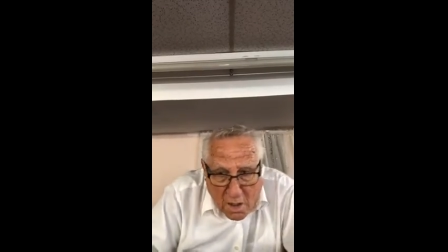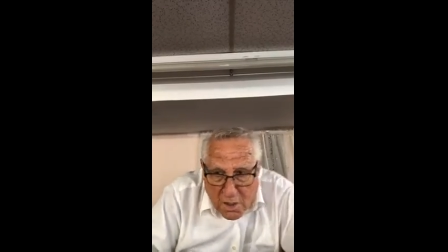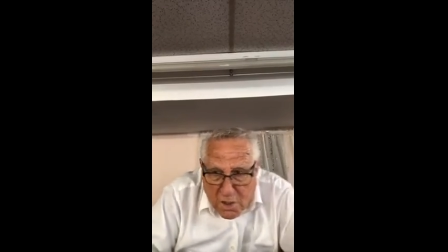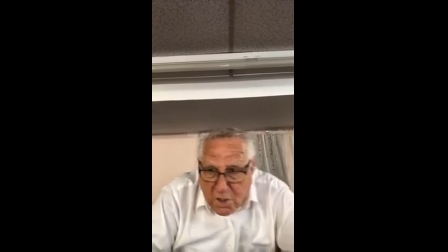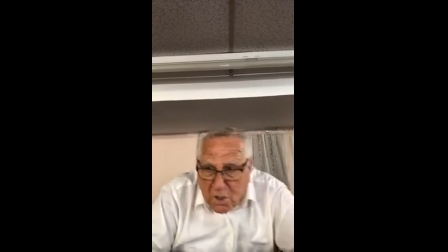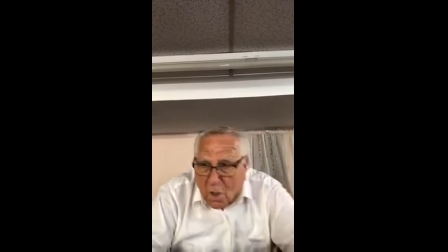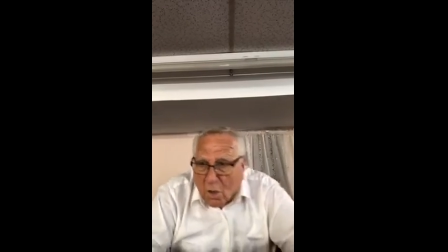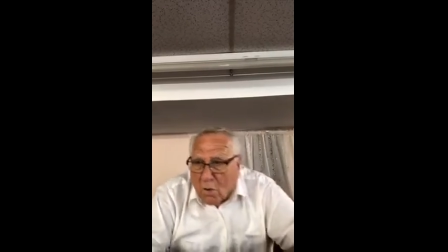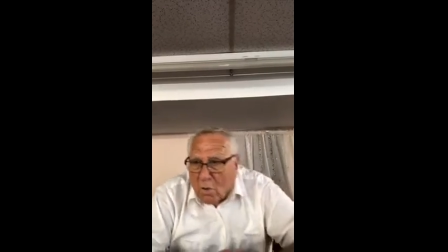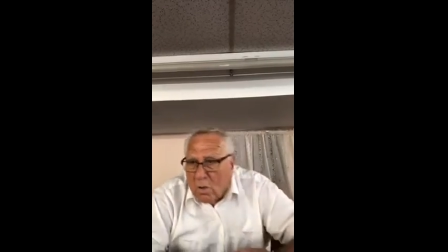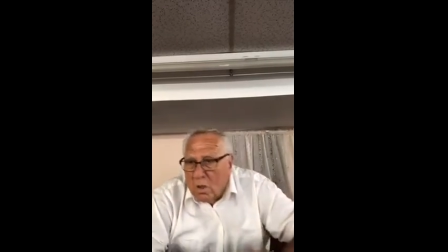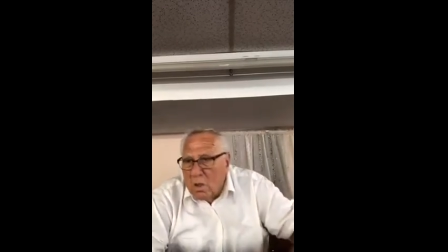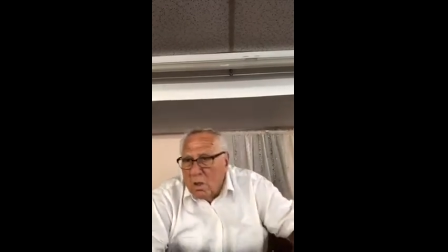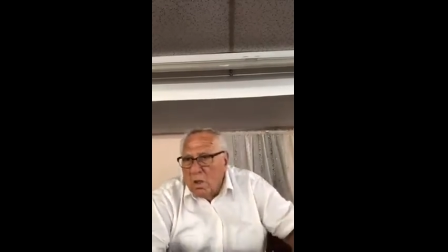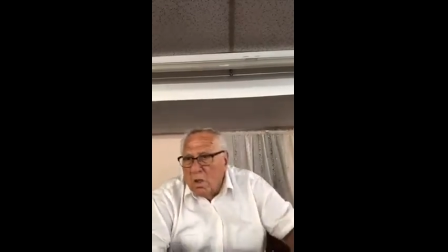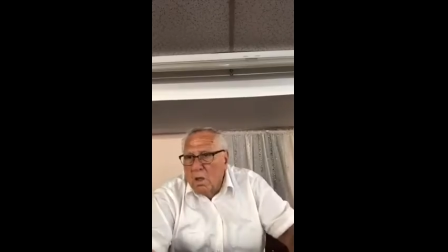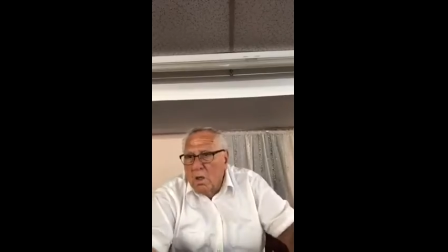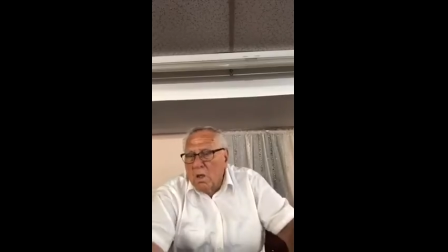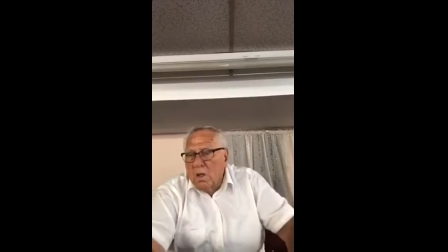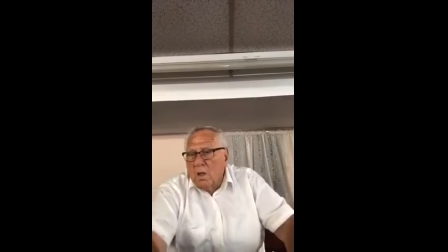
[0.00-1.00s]
And so,
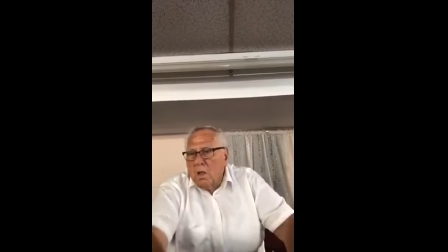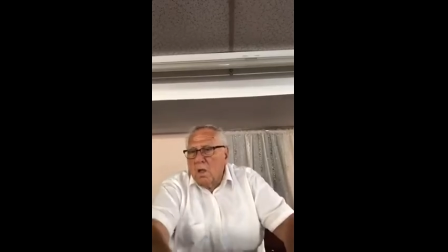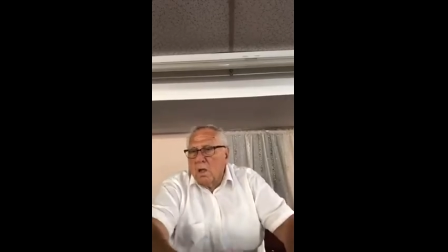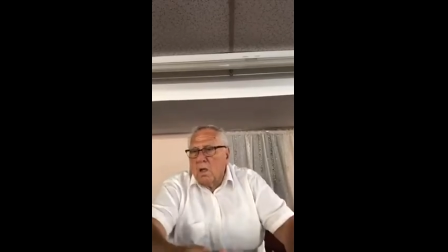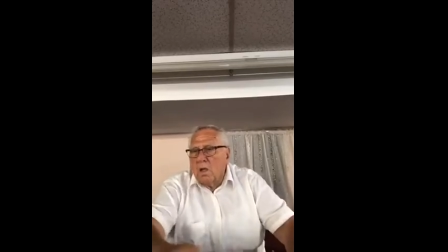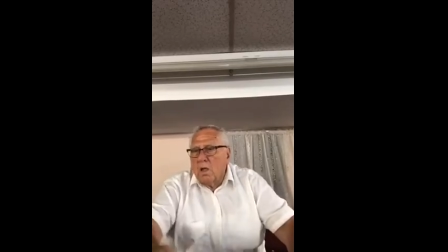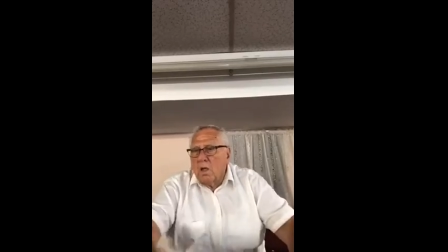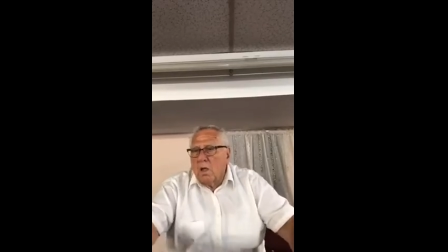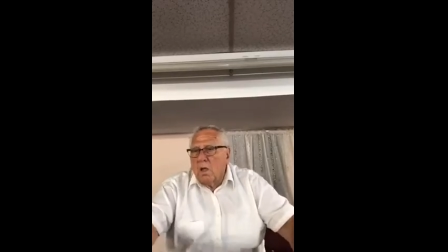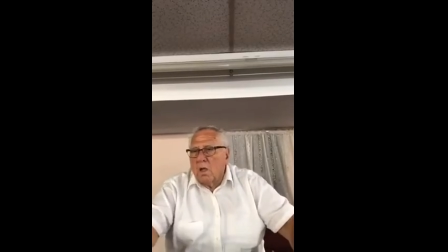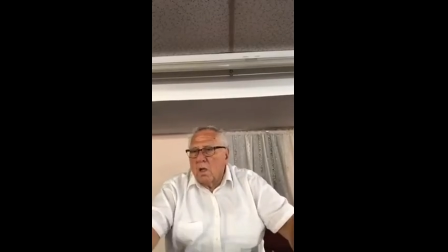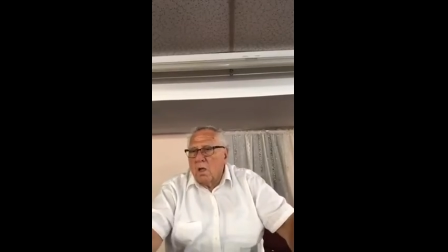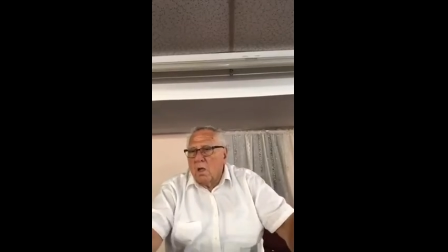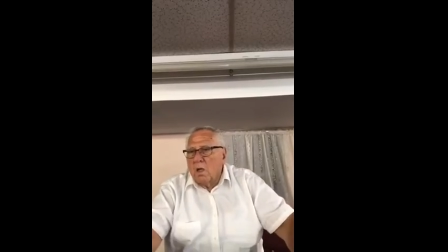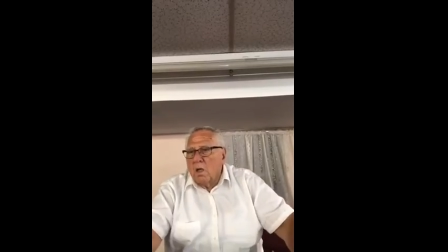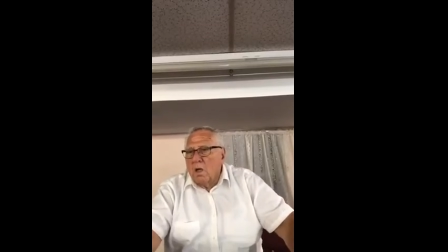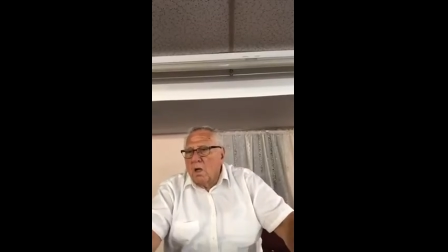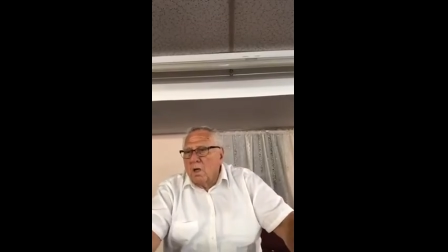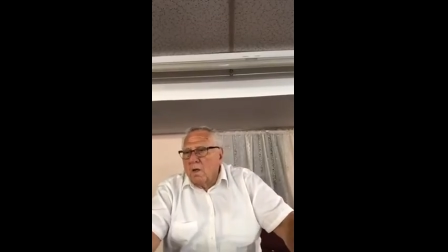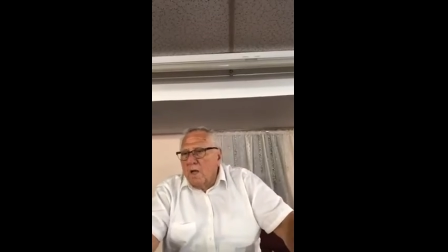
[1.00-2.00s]

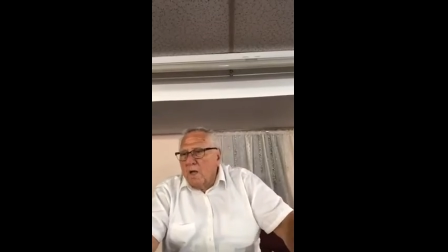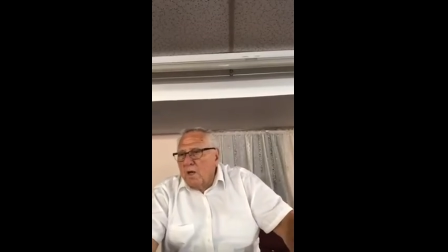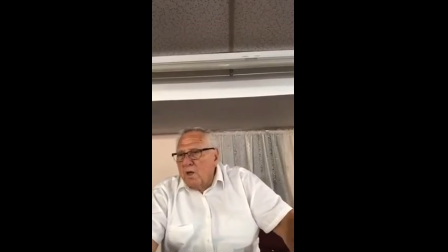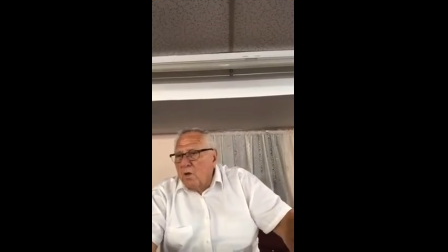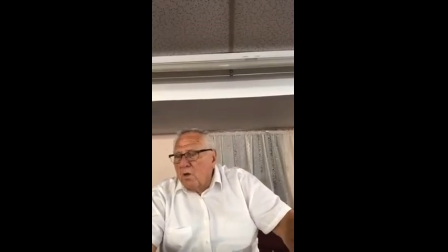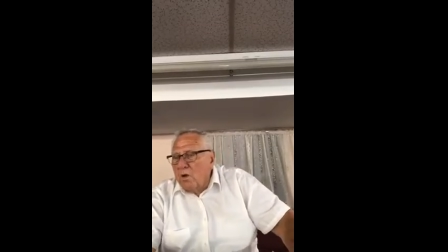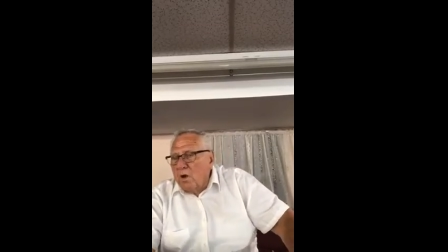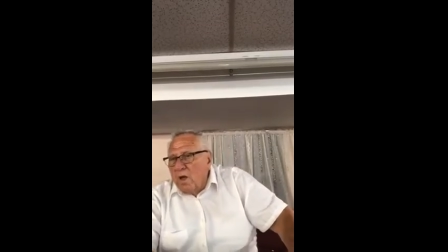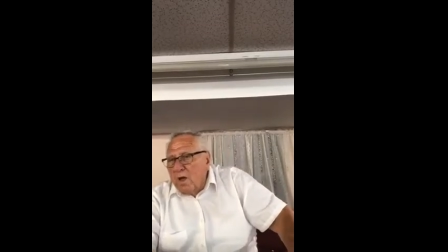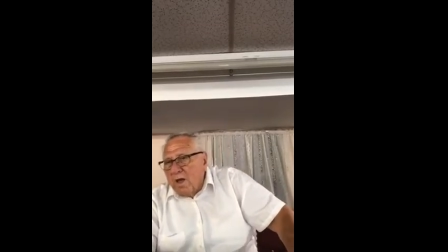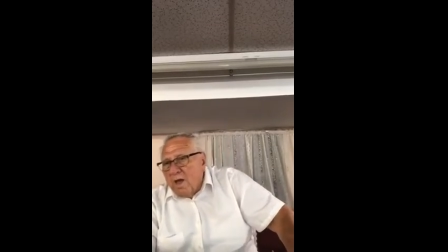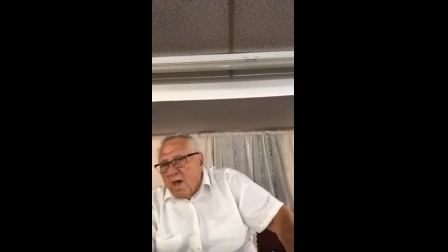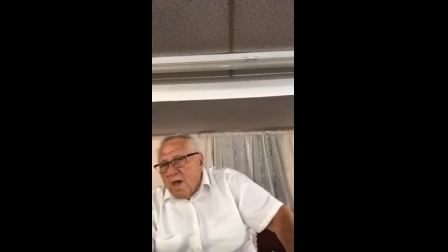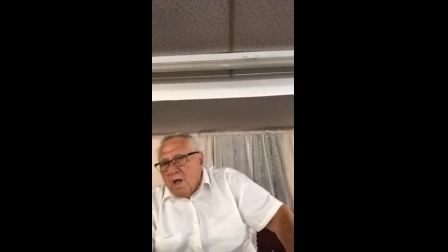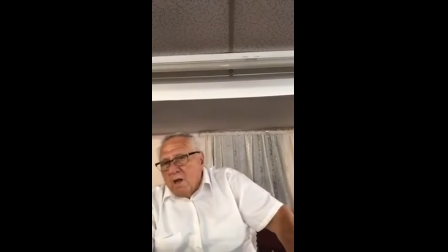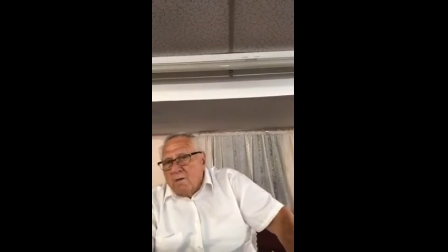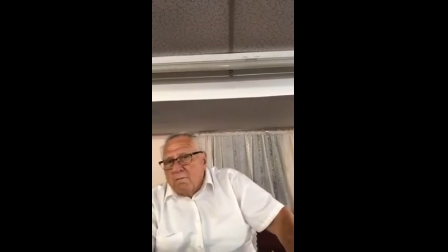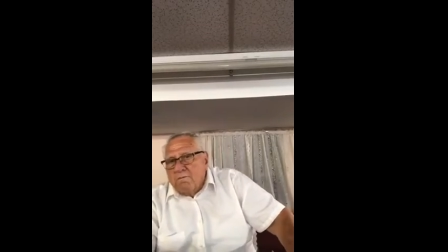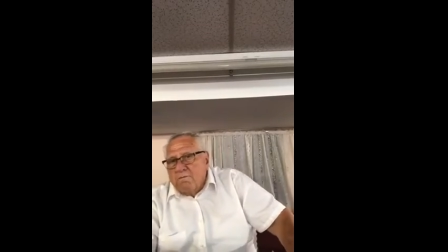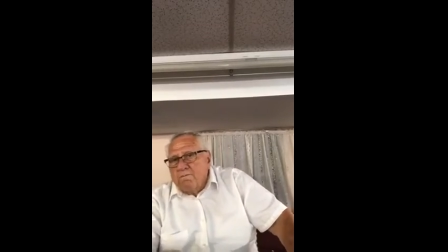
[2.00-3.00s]
they do it
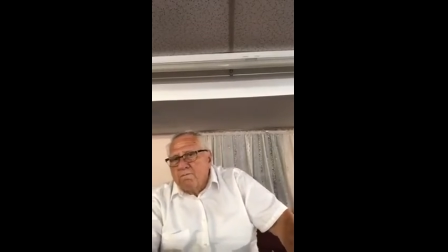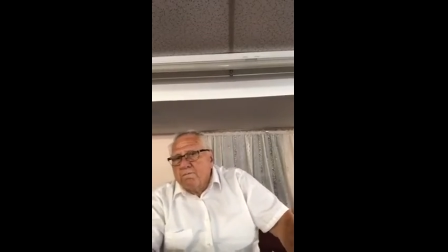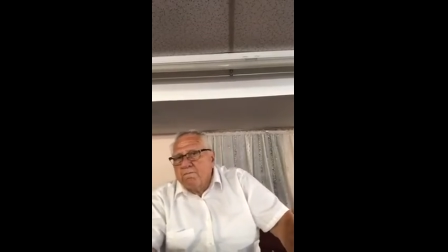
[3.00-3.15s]
again.